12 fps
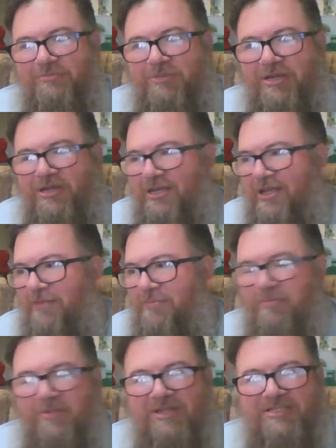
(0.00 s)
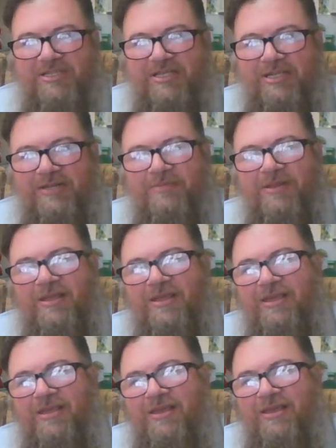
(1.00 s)
being up in Michigan.
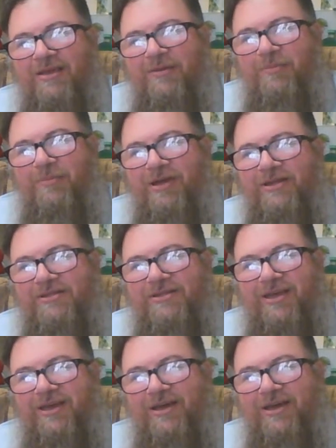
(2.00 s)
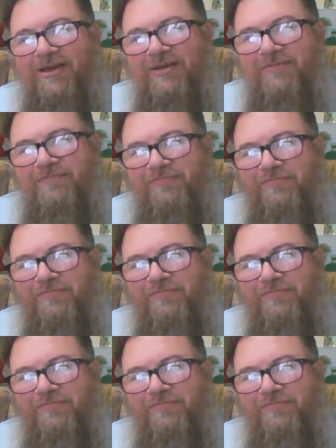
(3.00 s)
But